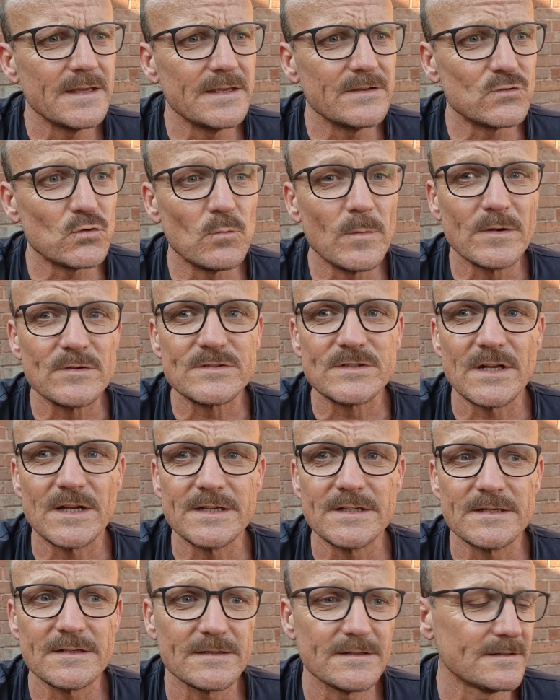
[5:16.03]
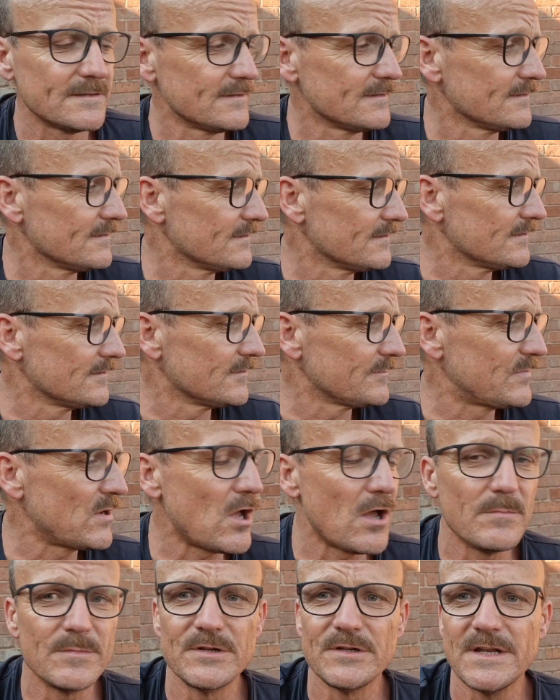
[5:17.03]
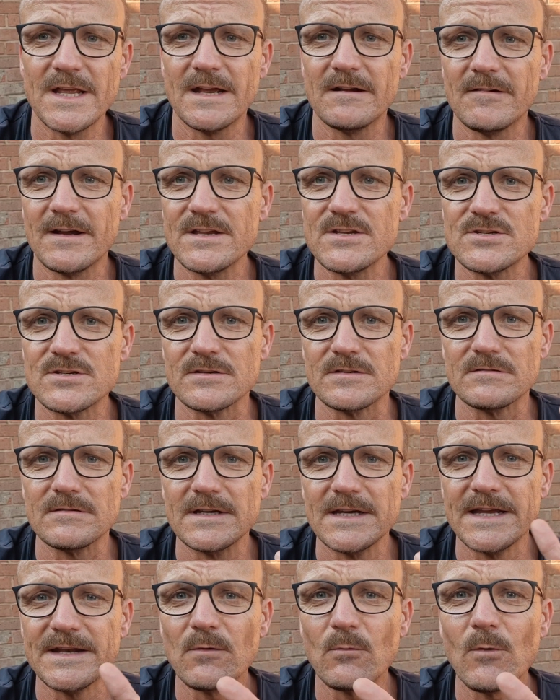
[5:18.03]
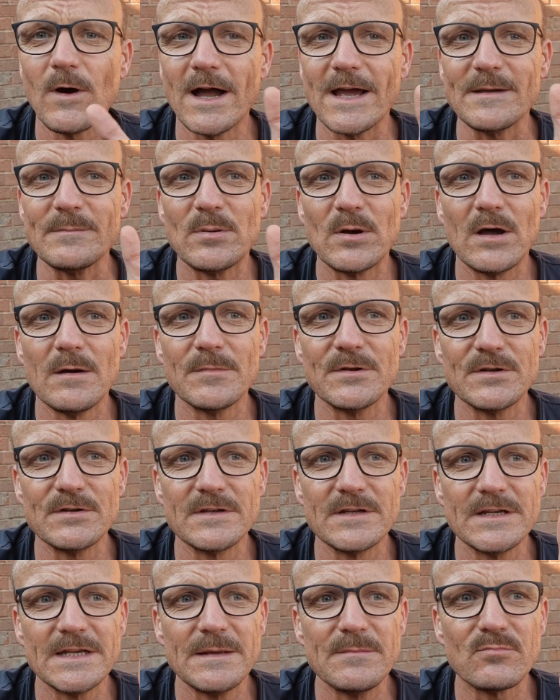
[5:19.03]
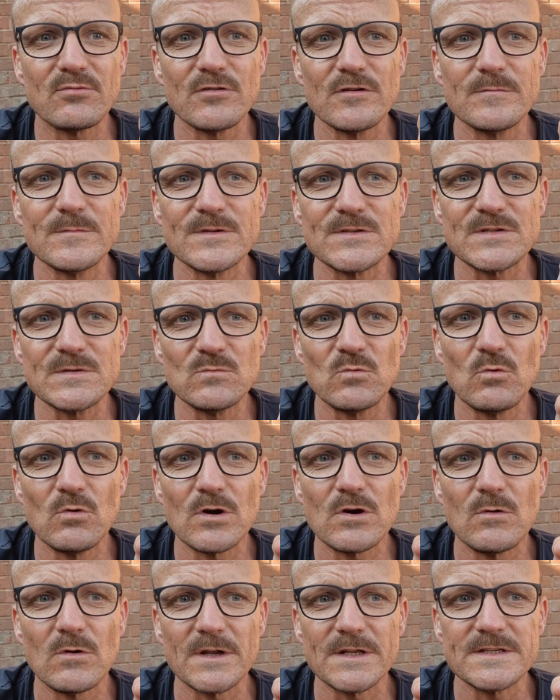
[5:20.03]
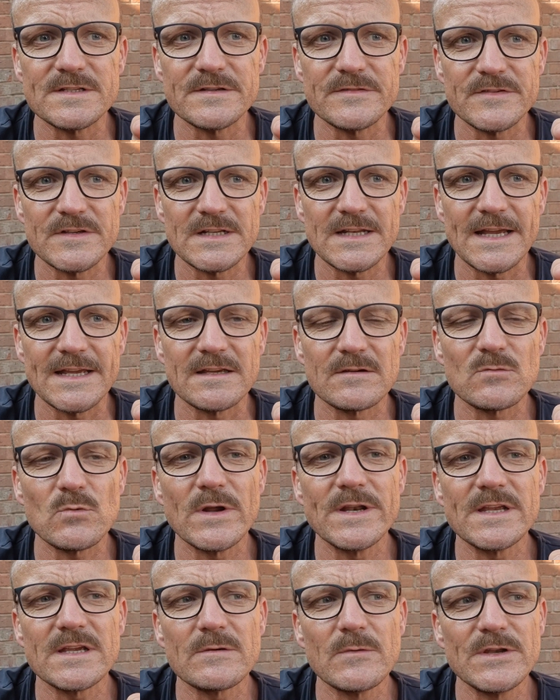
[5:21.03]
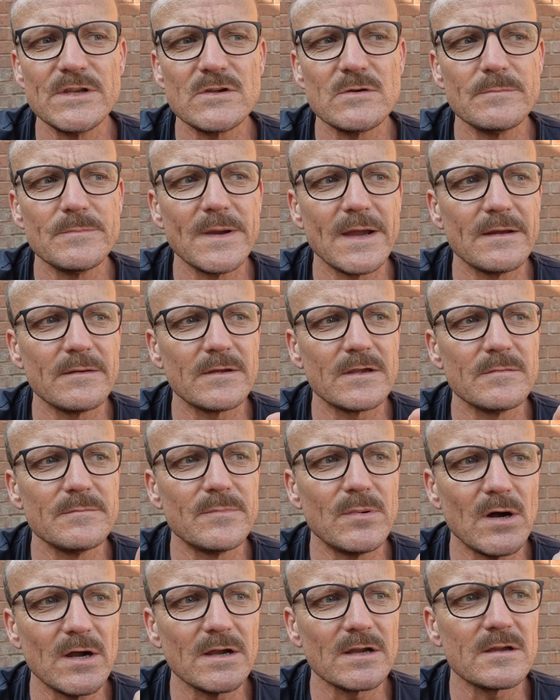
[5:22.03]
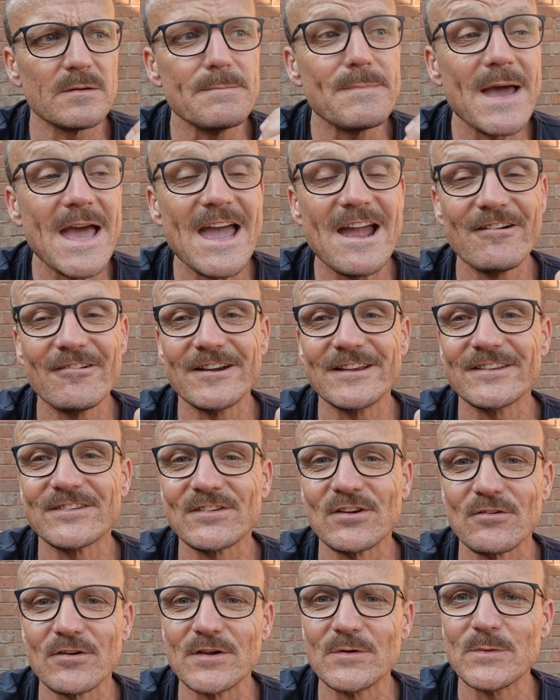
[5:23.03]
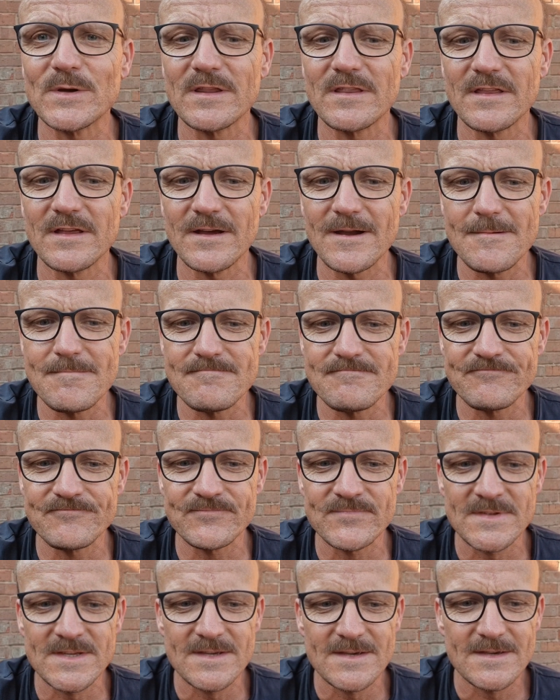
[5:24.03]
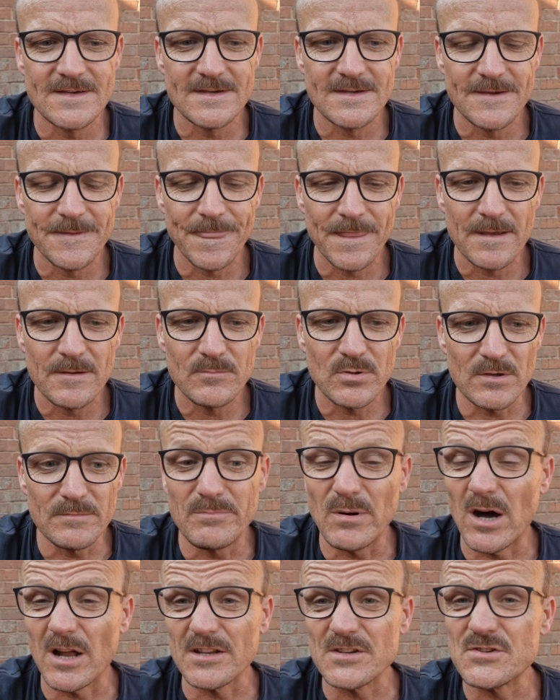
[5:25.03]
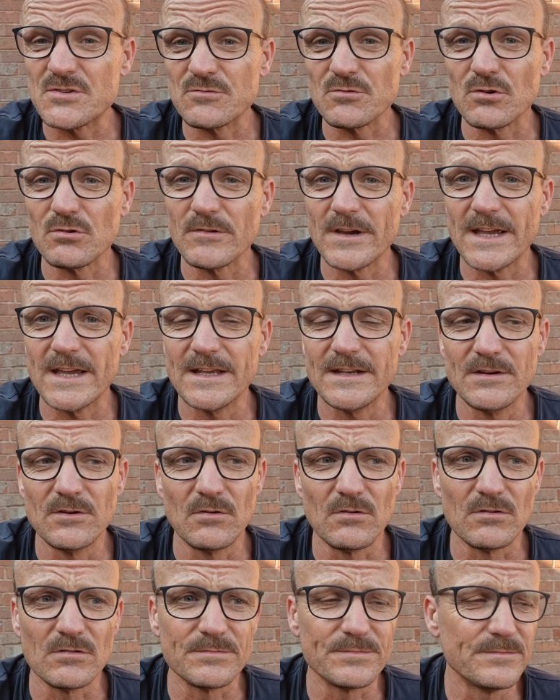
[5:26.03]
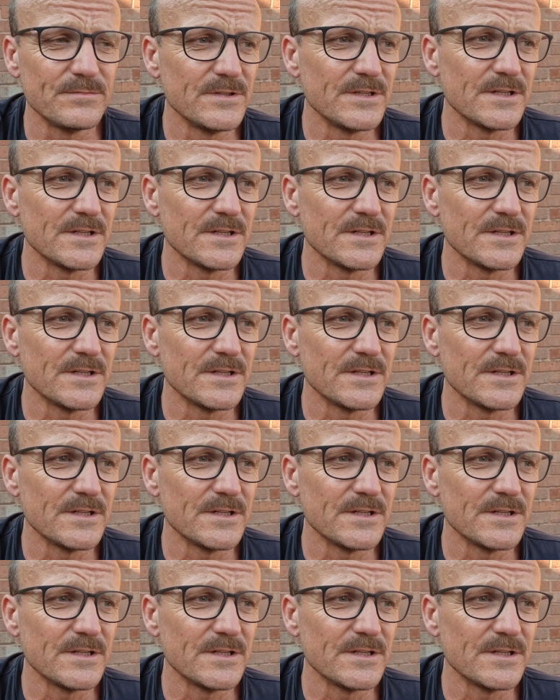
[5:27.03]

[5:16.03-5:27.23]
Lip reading: is almost like permanent aeration, in a way, permanent improvements in water quality for your lake. When you compare it, with putting barley straw in, or